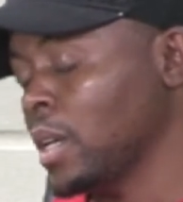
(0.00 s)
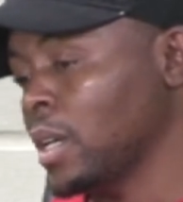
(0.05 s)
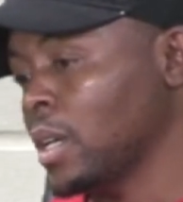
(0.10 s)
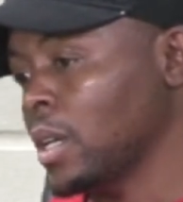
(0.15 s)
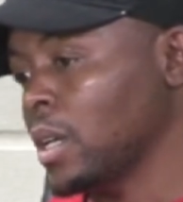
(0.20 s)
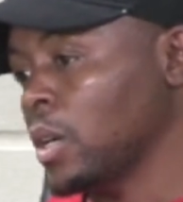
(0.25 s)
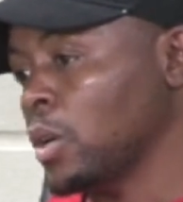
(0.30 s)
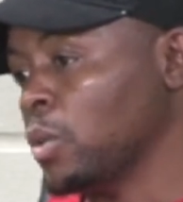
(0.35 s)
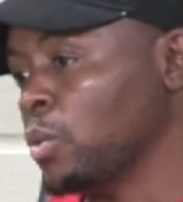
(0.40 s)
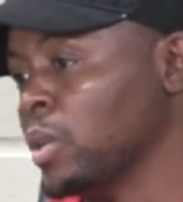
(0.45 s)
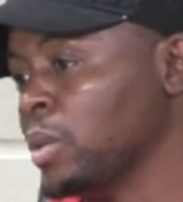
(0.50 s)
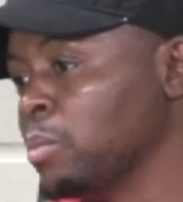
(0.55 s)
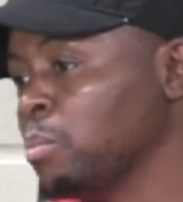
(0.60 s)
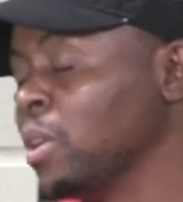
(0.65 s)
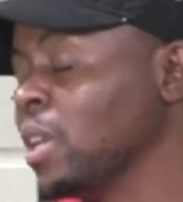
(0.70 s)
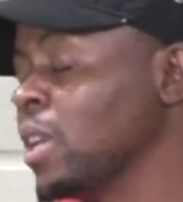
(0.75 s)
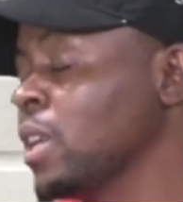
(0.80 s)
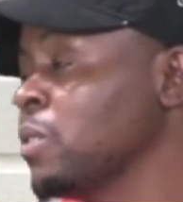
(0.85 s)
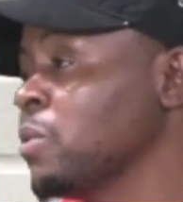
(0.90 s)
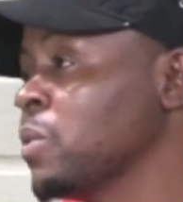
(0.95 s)
We
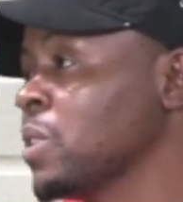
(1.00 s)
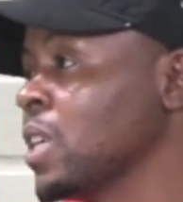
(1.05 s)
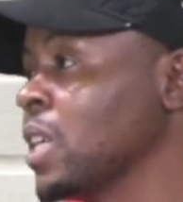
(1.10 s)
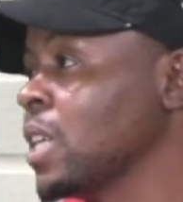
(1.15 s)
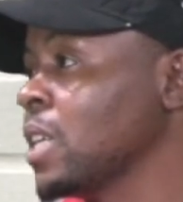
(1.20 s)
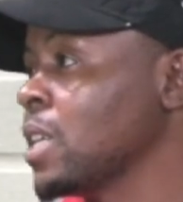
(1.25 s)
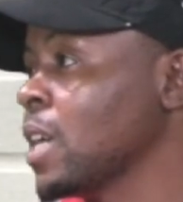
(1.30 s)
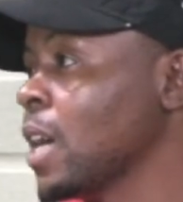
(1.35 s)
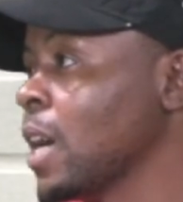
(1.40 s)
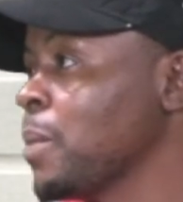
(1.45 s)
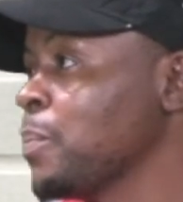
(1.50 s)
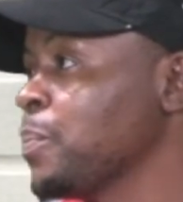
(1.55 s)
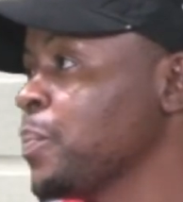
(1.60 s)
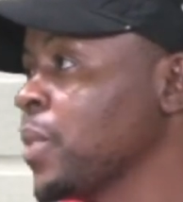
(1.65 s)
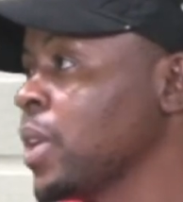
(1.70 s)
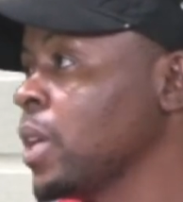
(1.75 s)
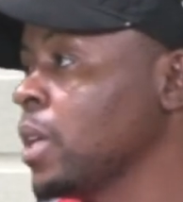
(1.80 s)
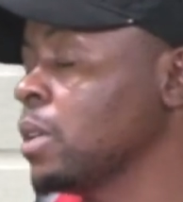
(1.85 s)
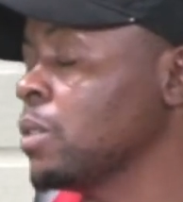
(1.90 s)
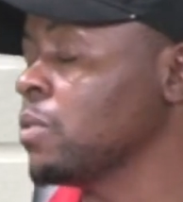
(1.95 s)
believe that
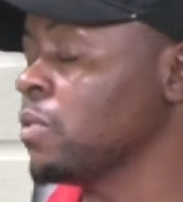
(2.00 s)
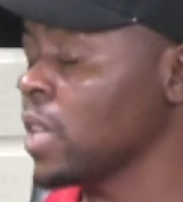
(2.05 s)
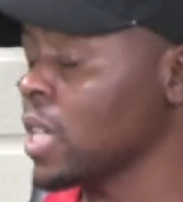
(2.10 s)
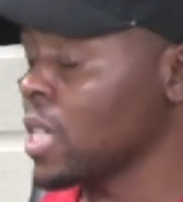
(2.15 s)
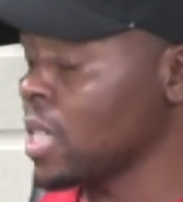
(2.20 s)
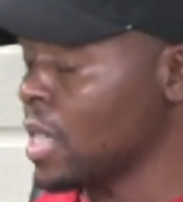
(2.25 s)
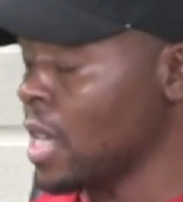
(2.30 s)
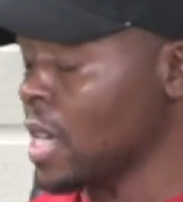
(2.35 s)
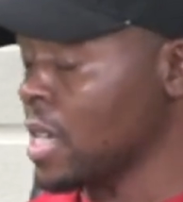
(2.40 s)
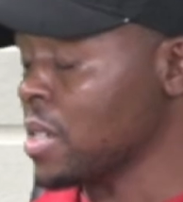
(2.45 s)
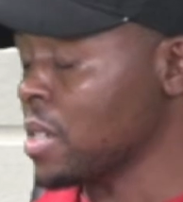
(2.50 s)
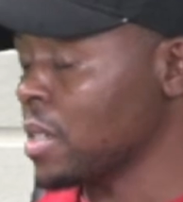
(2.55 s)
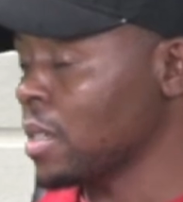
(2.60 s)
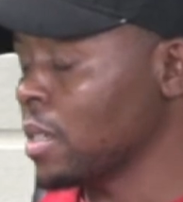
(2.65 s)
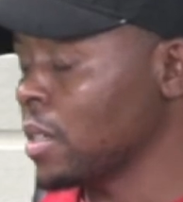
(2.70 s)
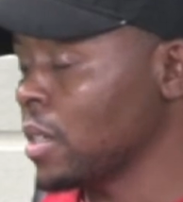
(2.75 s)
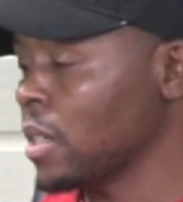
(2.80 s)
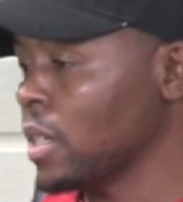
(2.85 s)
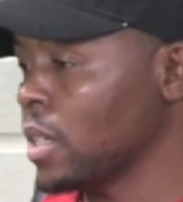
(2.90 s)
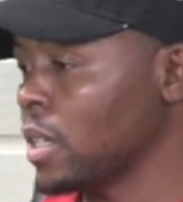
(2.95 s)
investors,
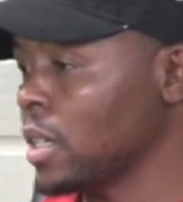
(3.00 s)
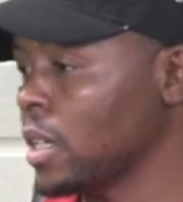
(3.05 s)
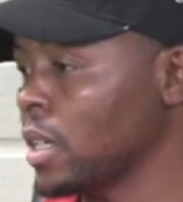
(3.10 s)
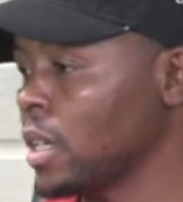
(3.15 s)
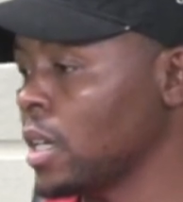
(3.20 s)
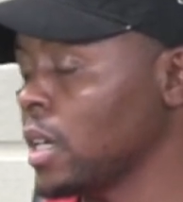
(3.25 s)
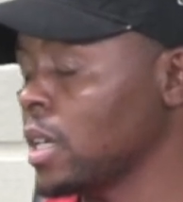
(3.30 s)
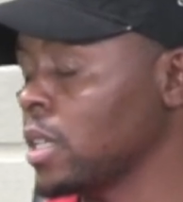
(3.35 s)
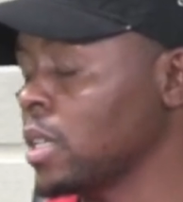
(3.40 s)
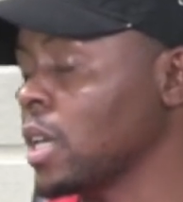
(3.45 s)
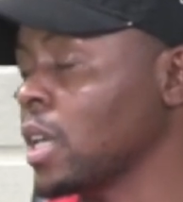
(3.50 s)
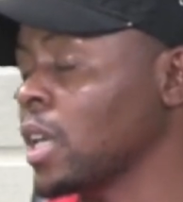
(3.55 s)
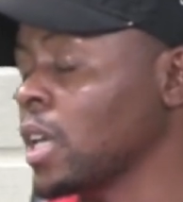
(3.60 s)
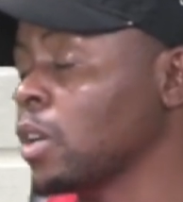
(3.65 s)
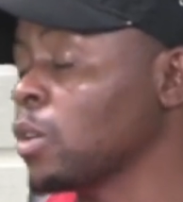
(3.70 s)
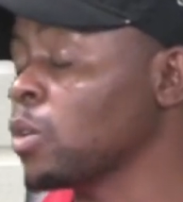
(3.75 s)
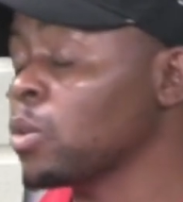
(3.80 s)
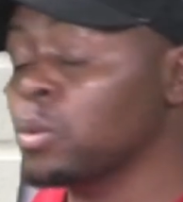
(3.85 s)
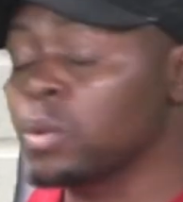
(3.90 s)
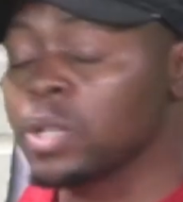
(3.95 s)
they can
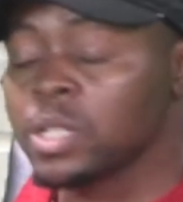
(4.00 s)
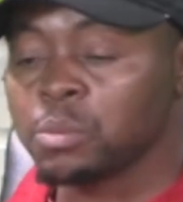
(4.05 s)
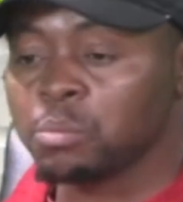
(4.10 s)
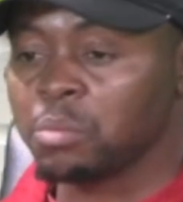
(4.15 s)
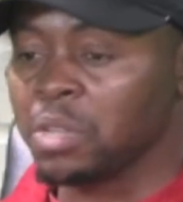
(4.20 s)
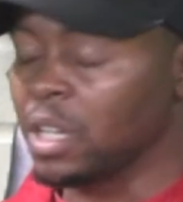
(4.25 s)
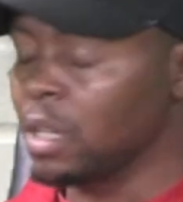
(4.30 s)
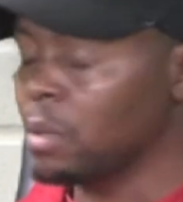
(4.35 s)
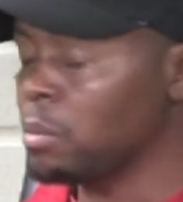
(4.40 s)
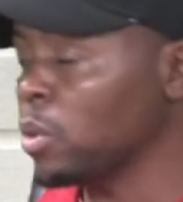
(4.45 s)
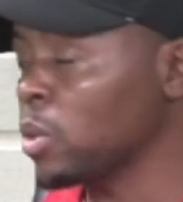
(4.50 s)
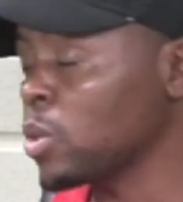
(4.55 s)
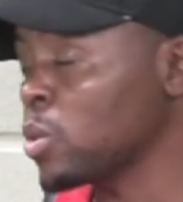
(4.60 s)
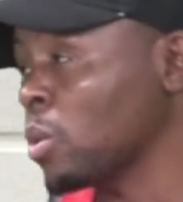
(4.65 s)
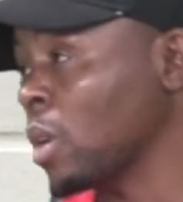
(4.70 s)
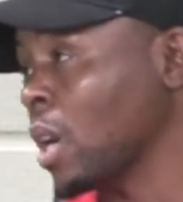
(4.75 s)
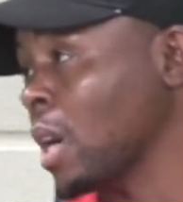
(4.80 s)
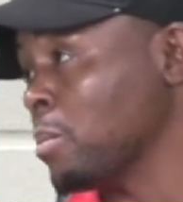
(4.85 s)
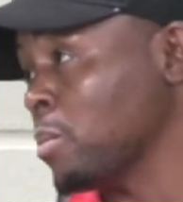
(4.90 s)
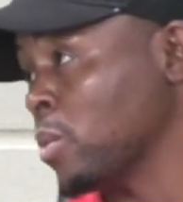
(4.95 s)
always be able to
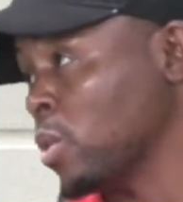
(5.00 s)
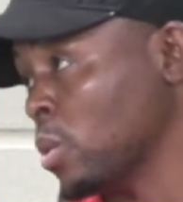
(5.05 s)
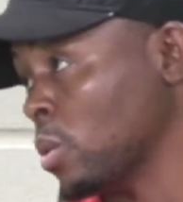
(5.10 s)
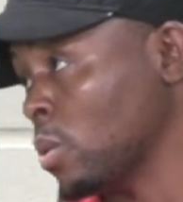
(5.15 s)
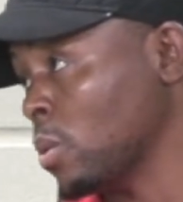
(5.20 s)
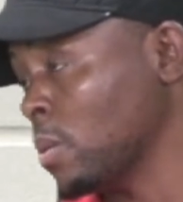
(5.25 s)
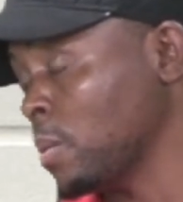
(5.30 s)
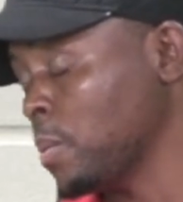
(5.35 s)
come through,